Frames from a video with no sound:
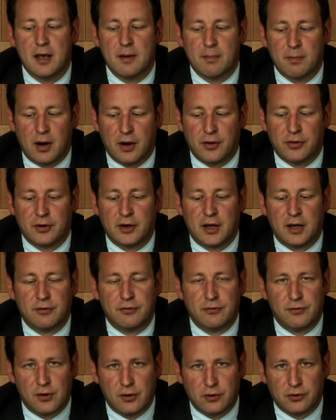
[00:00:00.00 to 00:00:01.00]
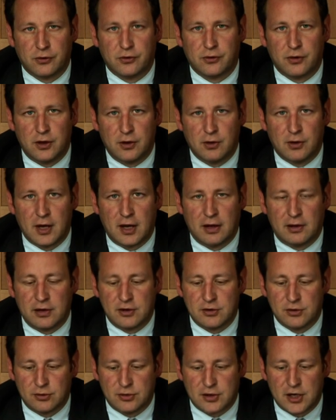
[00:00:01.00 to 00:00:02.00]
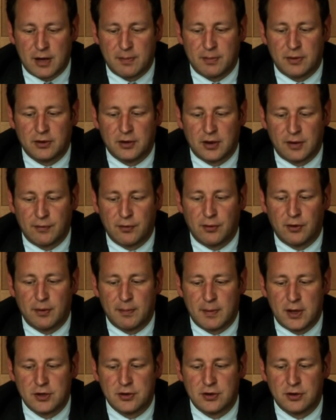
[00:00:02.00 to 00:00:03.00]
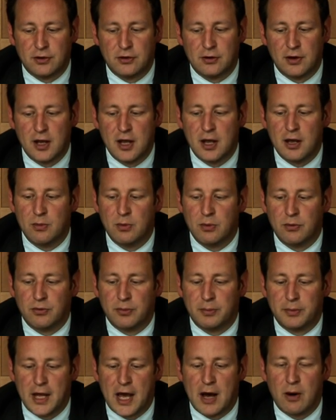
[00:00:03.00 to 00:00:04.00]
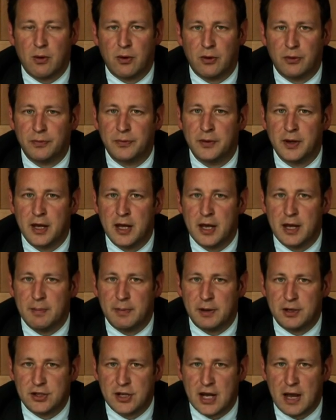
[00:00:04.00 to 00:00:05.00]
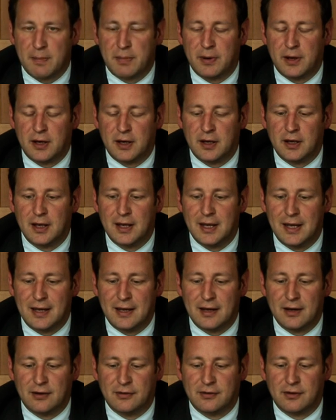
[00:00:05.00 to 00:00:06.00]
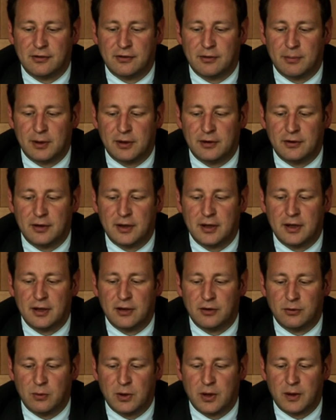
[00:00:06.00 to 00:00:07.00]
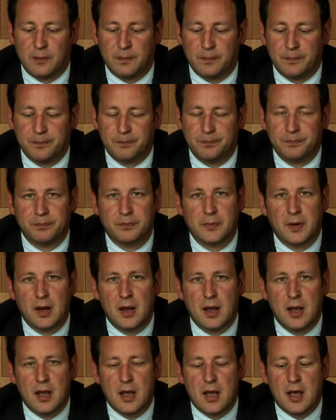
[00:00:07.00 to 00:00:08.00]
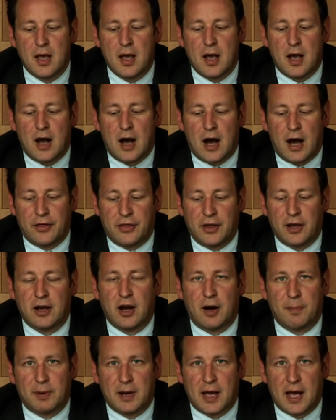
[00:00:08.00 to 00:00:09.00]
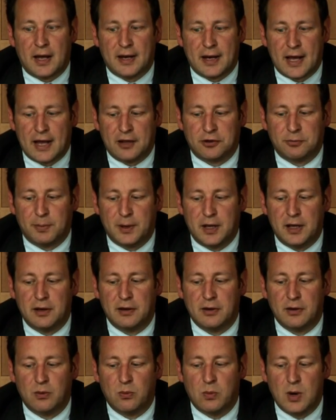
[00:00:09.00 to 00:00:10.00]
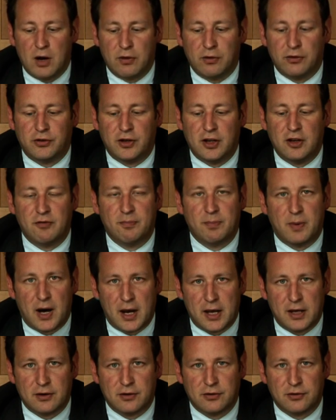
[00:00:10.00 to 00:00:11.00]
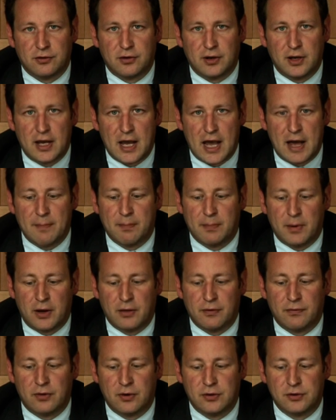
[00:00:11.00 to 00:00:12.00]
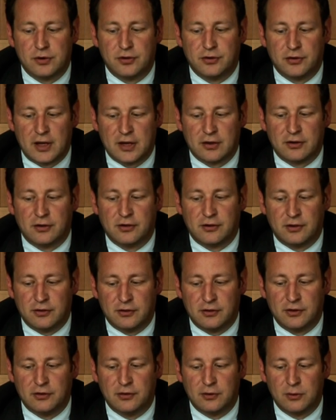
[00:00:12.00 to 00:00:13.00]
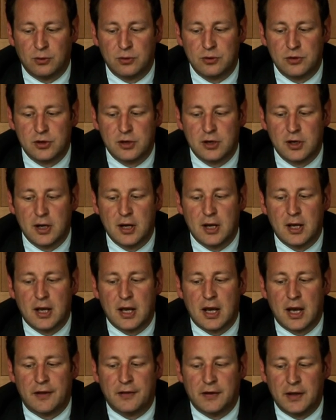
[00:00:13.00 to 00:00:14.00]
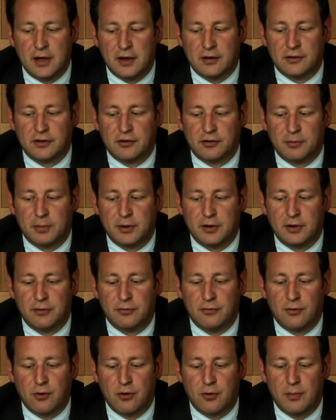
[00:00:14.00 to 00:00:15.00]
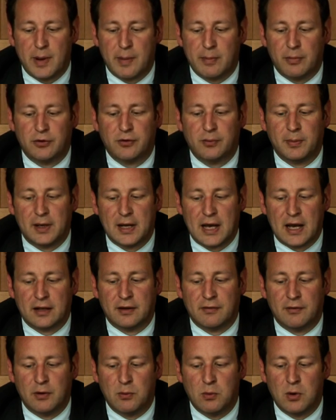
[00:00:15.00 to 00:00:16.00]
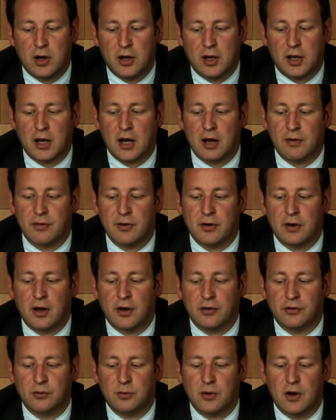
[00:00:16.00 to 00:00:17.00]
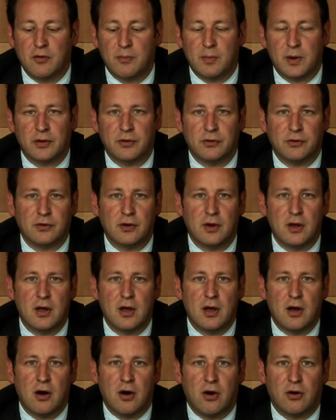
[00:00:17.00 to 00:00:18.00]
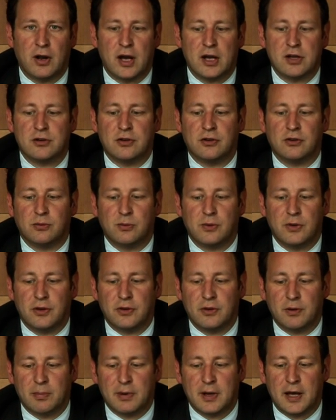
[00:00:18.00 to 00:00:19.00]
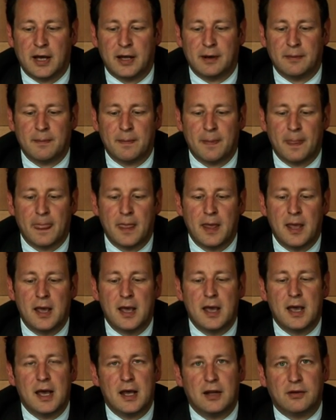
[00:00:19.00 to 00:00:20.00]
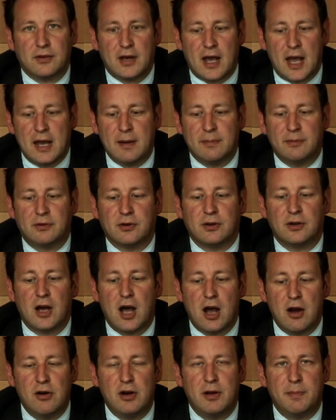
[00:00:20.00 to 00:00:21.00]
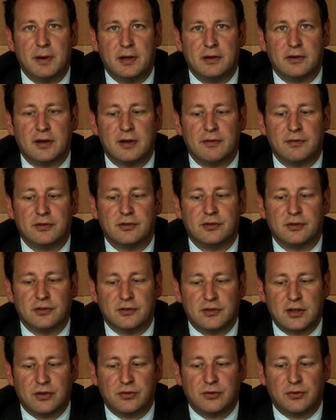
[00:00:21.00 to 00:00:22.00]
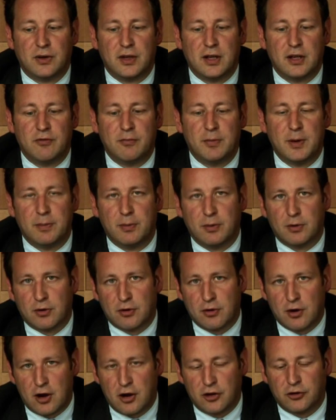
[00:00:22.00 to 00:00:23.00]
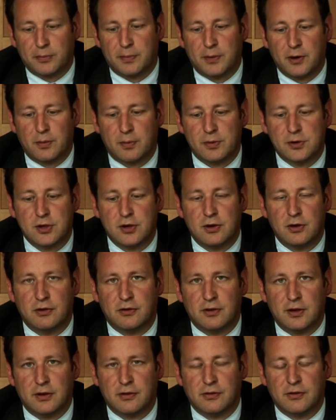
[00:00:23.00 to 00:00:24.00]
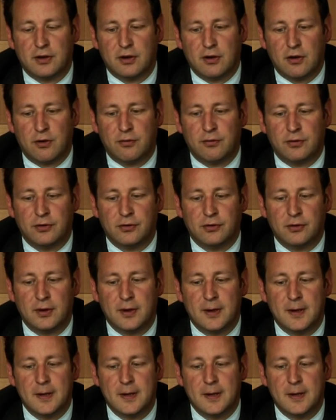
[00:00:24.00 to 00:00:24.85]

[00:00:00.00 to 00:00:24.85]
Martha Lane Fox, the UK digital champion that I've already mentioned, will from now on be championing e-accessibility as well. I think our plan has been well received by industry and by the voluntary sector since its launch, and the e-accessibility forum members have been actively working over the last 12 months on actions within the plan. Its aims can only be delivered successfully if people grasp the opportunities that it offers.